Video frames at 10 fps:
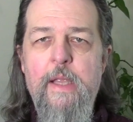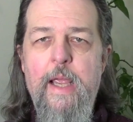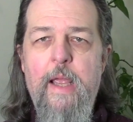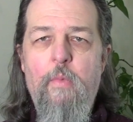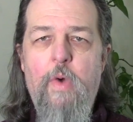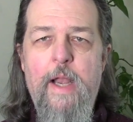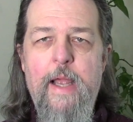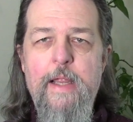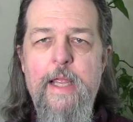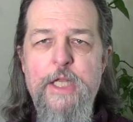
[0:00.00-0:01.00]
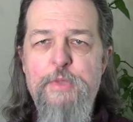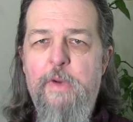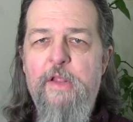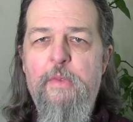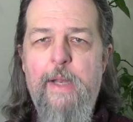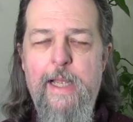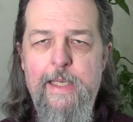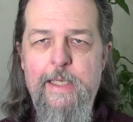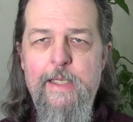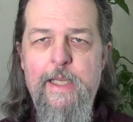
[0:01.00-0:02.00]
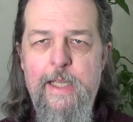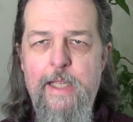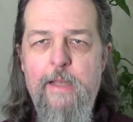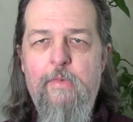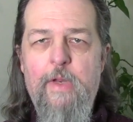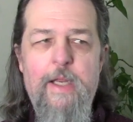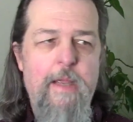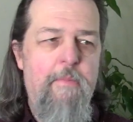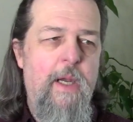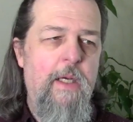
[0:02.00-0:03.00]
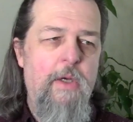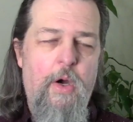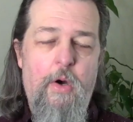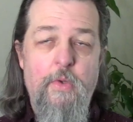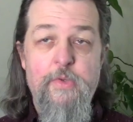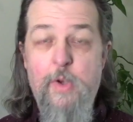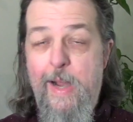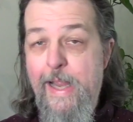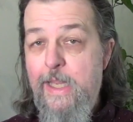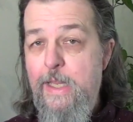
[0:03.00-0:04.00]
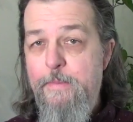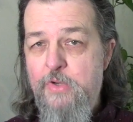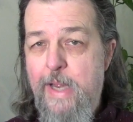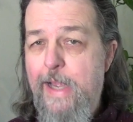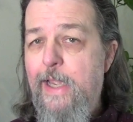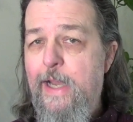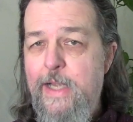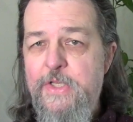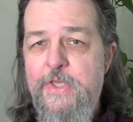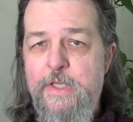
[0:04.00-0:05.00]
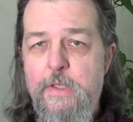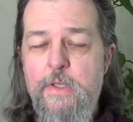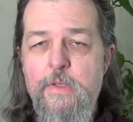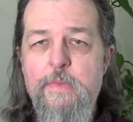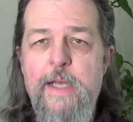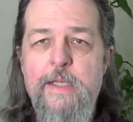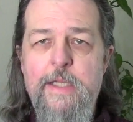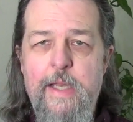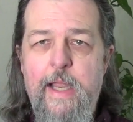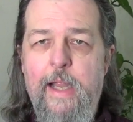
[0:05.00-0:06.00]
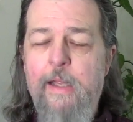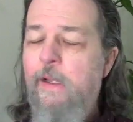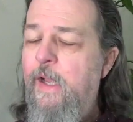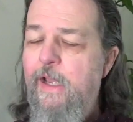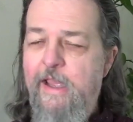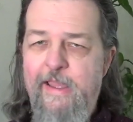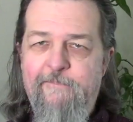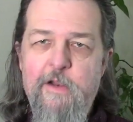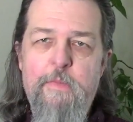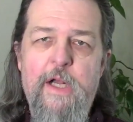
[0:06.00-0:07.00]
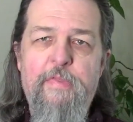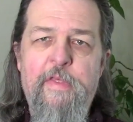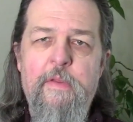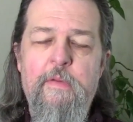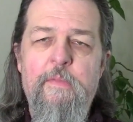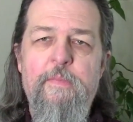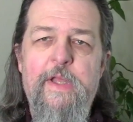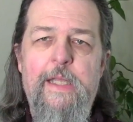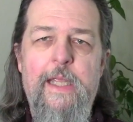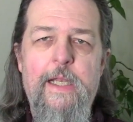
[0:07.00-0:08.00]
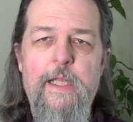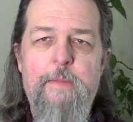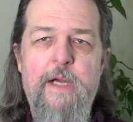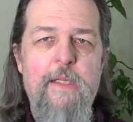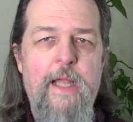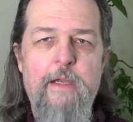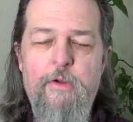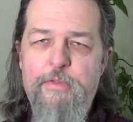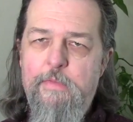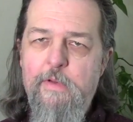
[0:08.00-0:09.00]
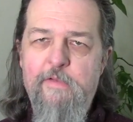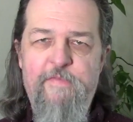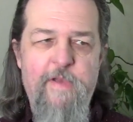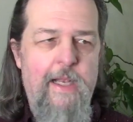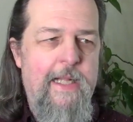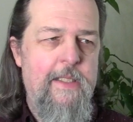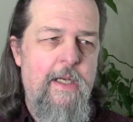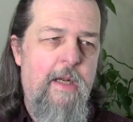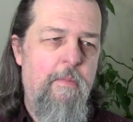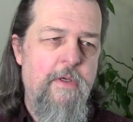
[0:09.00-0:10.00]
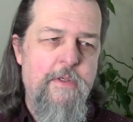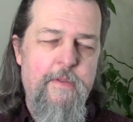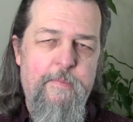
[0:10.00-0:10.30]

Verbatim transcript: and what I each month what I needed to hit to get my goal. So I keep track and I still do that today. Every month, at the end of the month, I go through and fill out the numbers.